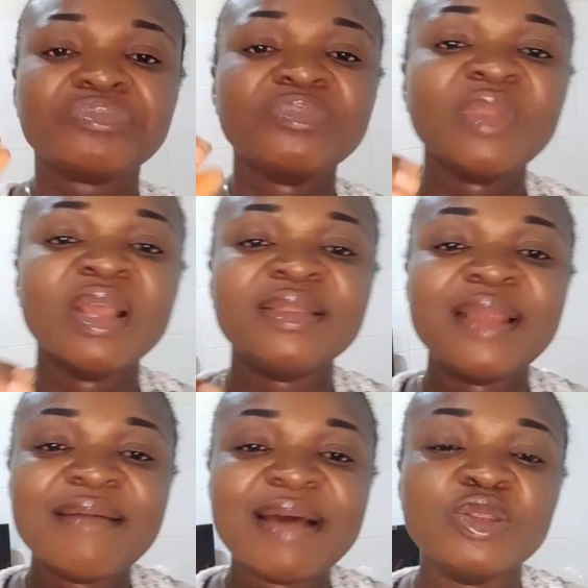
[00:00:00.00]
there
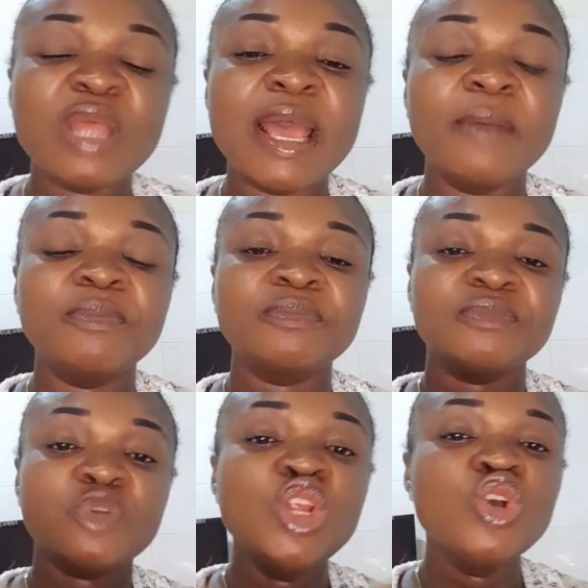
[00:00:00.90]
are
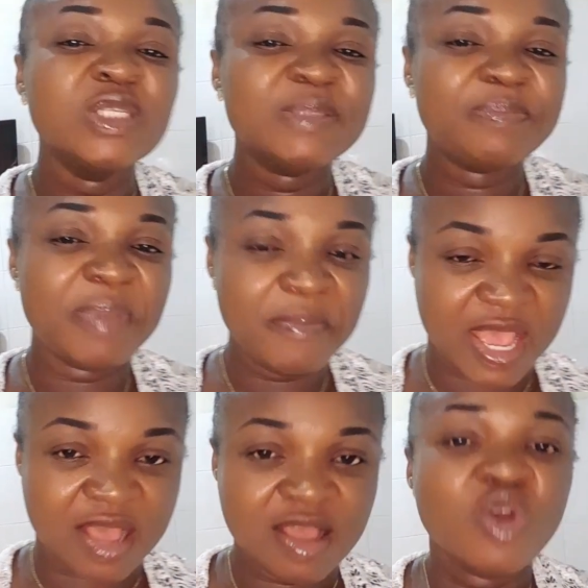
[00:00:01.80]
oligospermia.
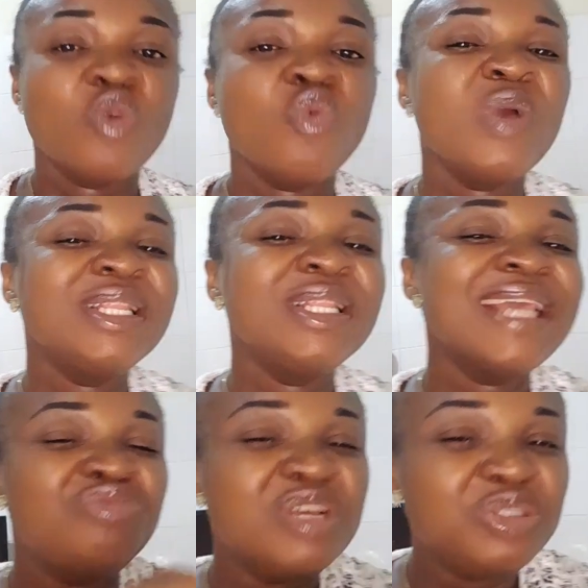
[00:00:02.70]
When there is
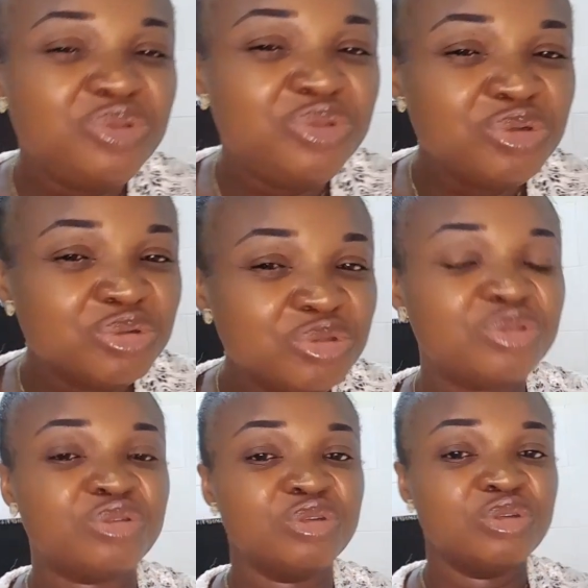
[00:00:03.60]
reduced
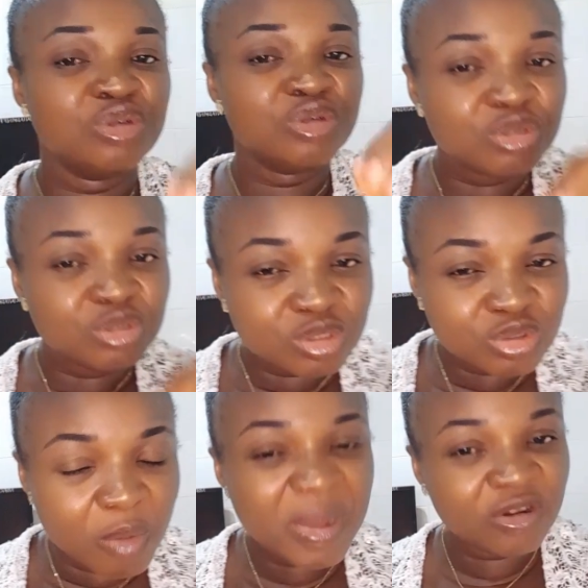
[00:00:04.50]
number
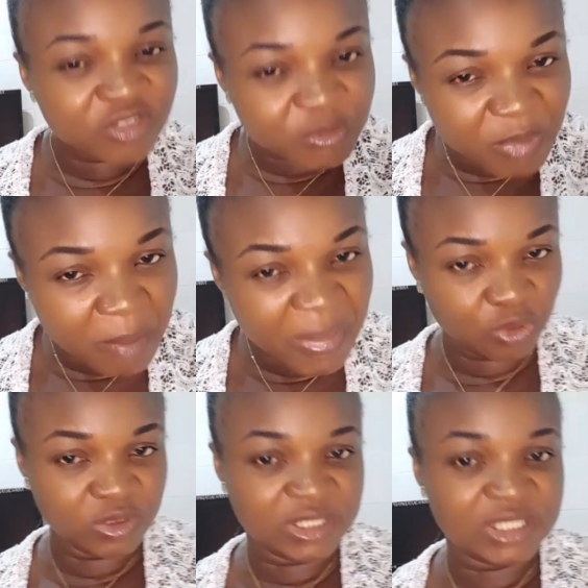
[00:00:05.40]
of
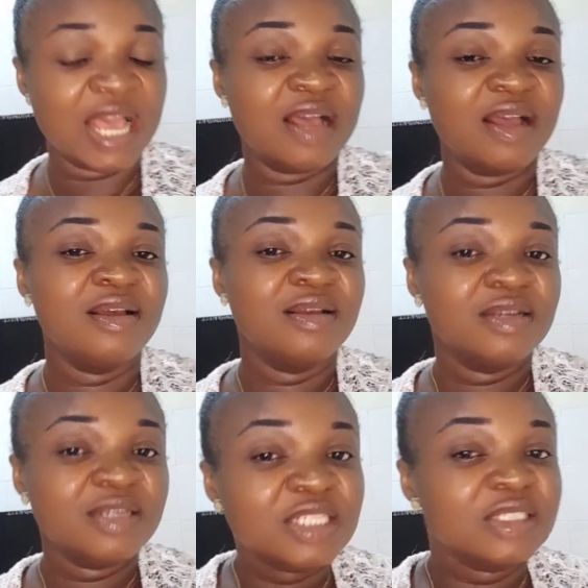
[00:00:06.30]
spermatozoa in
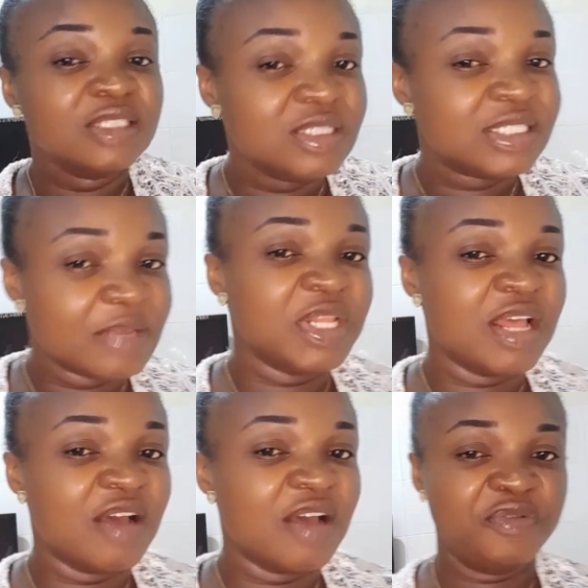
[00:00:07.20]
the seminal
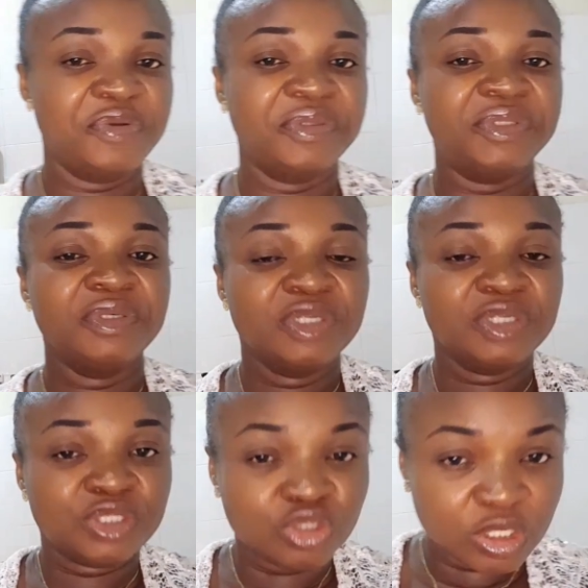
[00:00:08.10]
fluid,
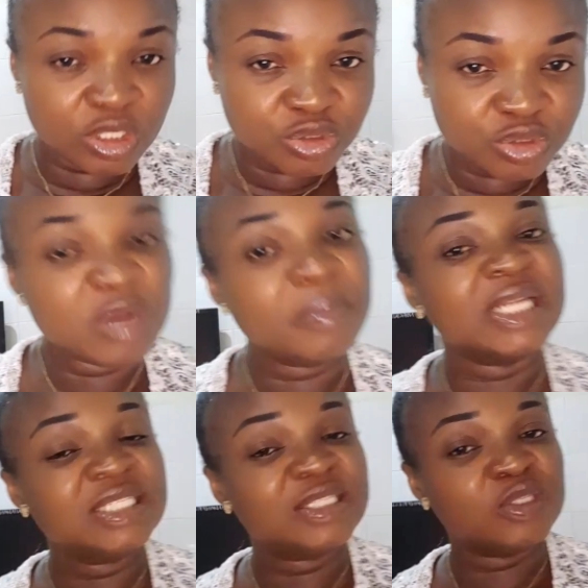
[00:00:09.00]
reduced number, this is
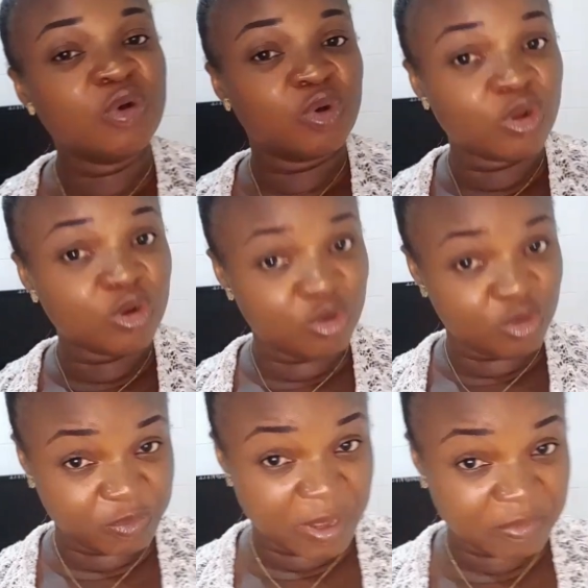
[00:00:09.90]
what we call low sperm
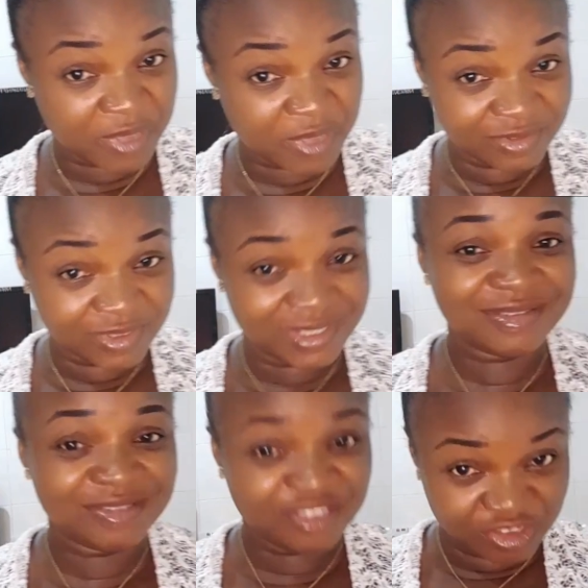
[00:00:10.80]
count, the
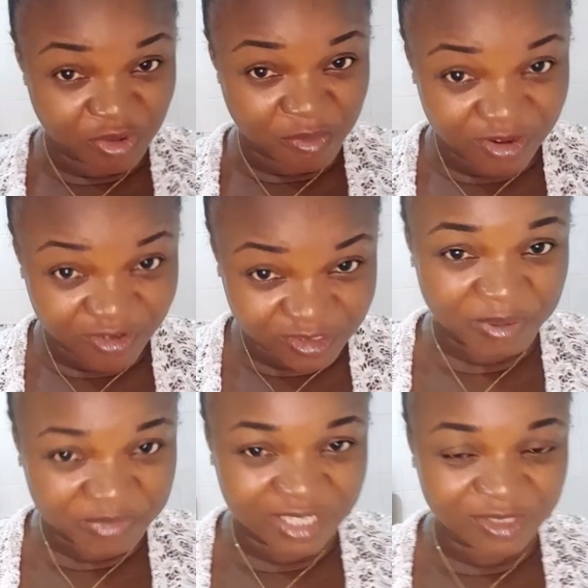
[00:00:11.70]
normal low sperm
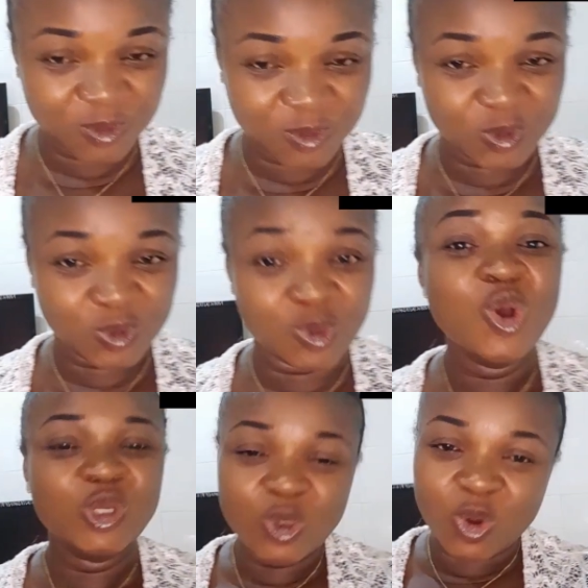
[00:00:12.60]
count, we know. So
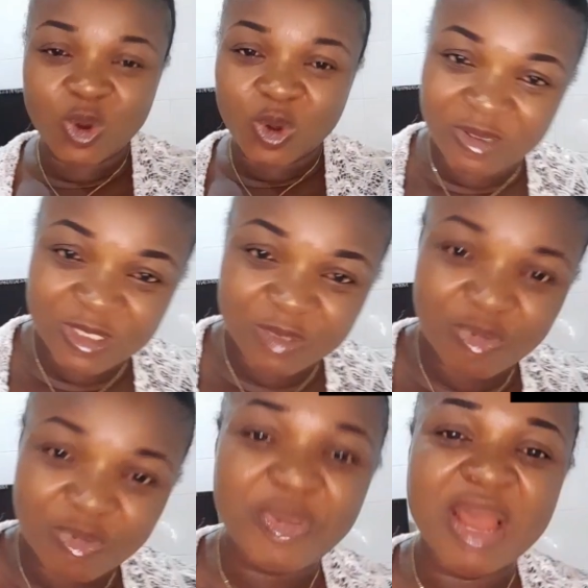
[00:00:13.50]
oligospermia,
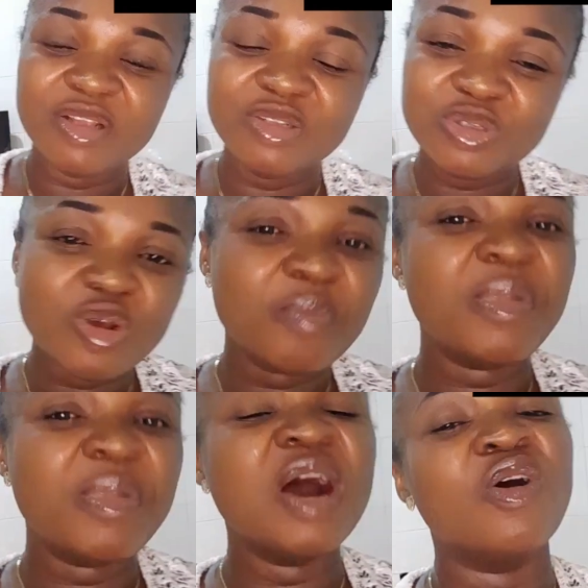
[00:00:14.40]
reduced number of